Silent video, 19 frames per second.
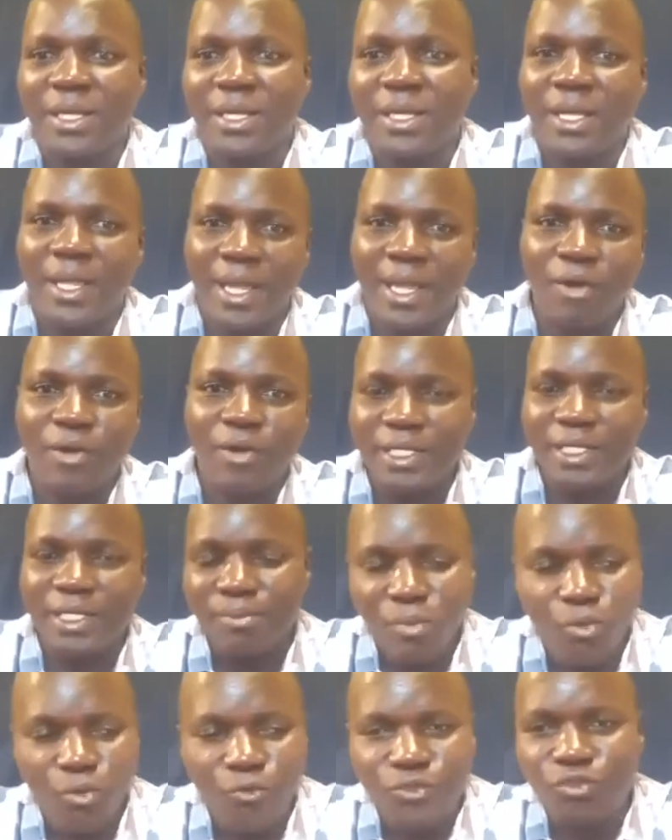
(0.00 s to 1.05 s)
Now let's
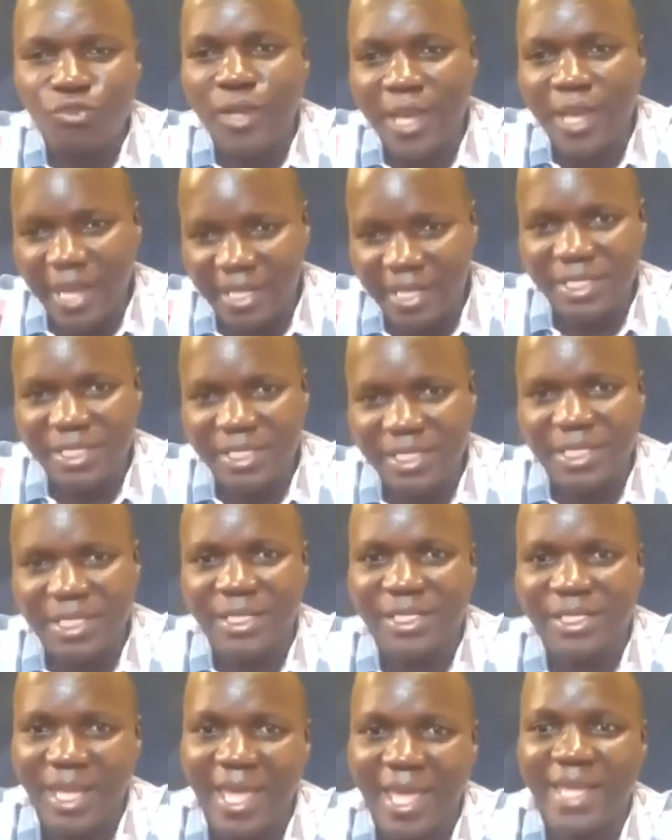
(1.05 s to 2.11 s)
move to the next
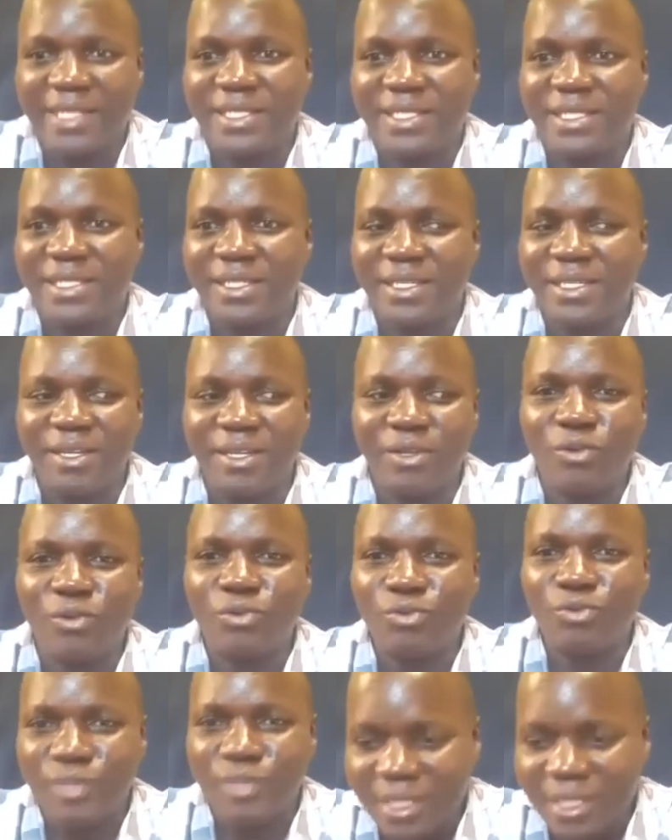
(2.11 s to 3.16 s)
slide
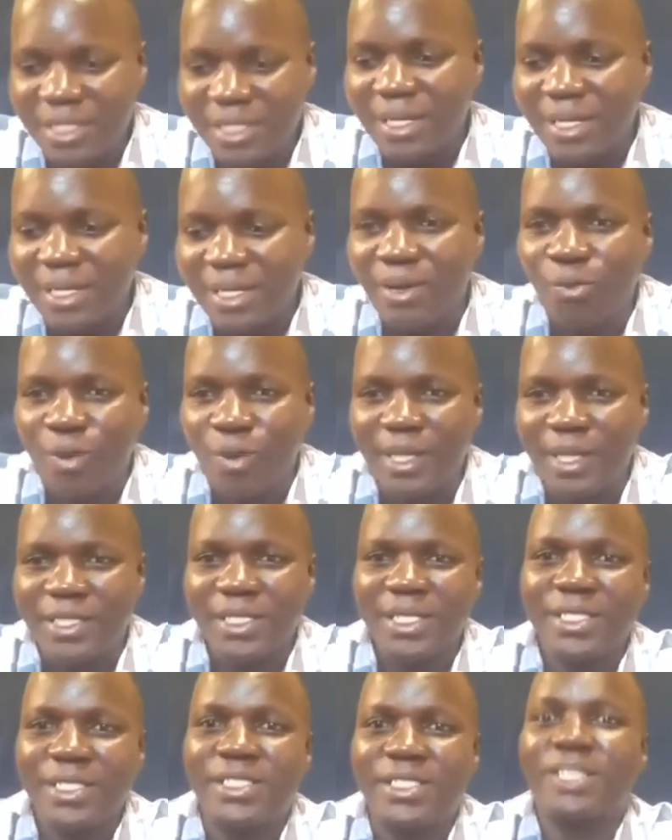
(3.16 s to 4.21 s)
to see what
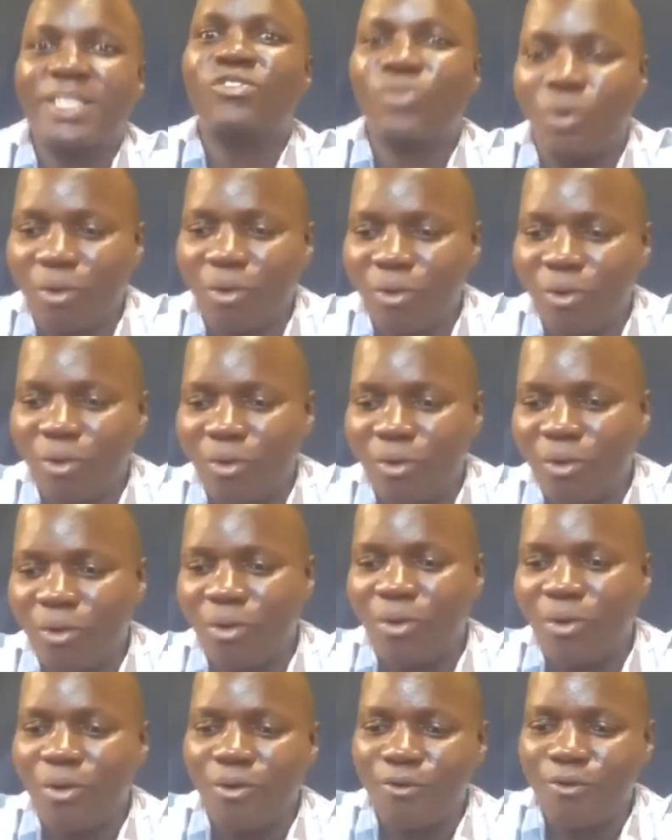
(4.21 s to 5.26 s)
is in store
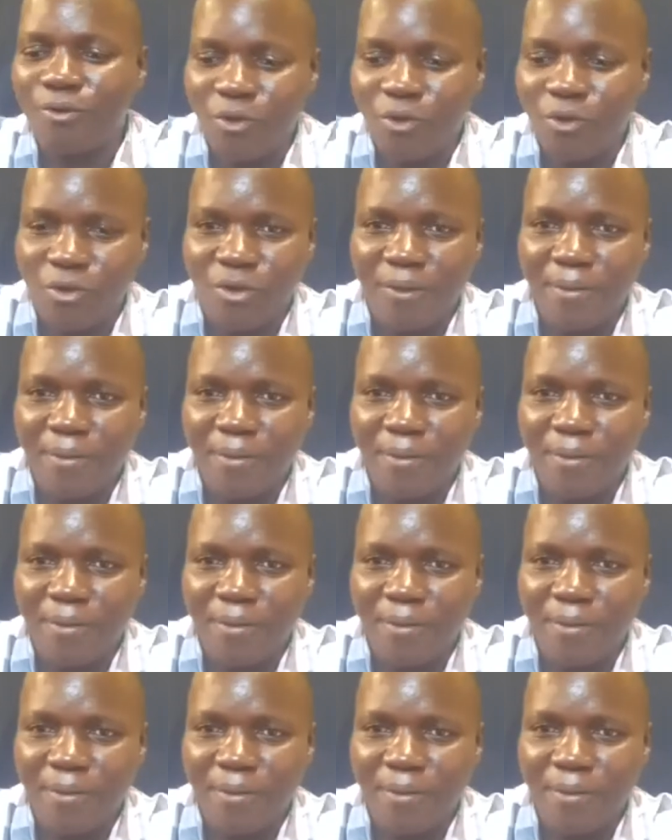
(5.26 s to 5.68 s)
for.